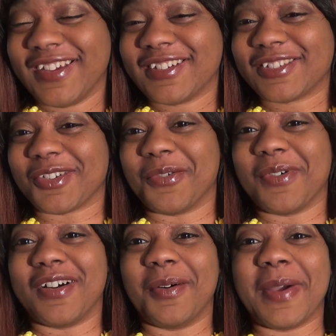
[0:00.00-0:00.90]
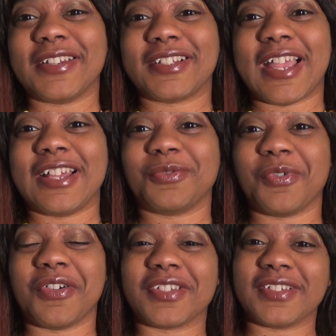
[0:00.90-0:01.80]
So I decided to
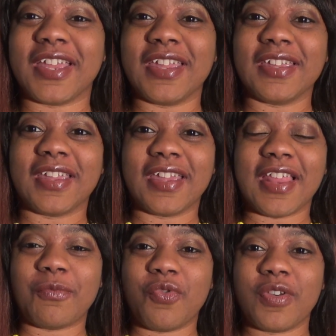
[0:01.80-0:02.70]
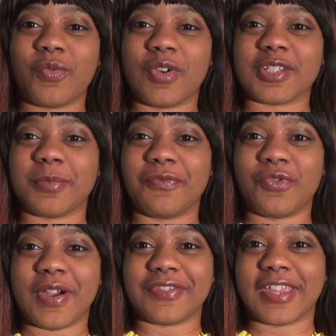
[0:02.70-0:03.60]
wear it today, and I've worn it once
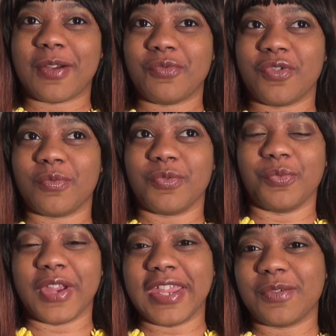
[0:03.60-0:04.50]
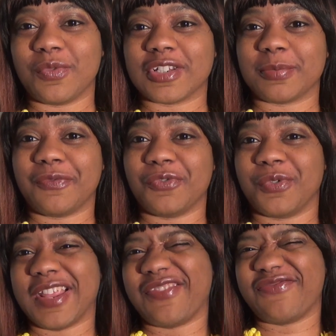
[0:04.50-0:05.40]
before. I think I wore it with red once
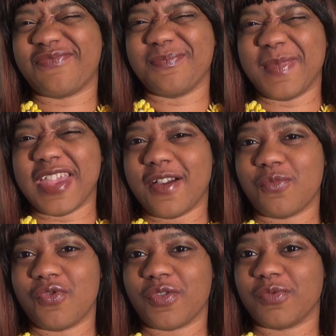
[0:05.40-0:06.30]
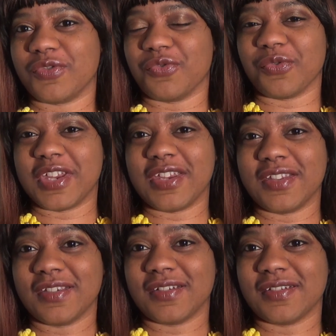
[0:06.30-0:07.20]
before, and I may have worn it with
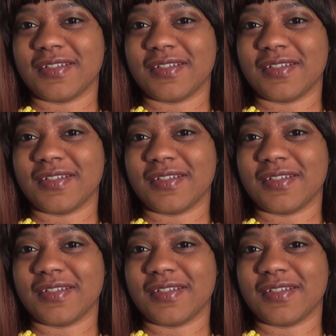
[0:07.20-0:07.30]
green,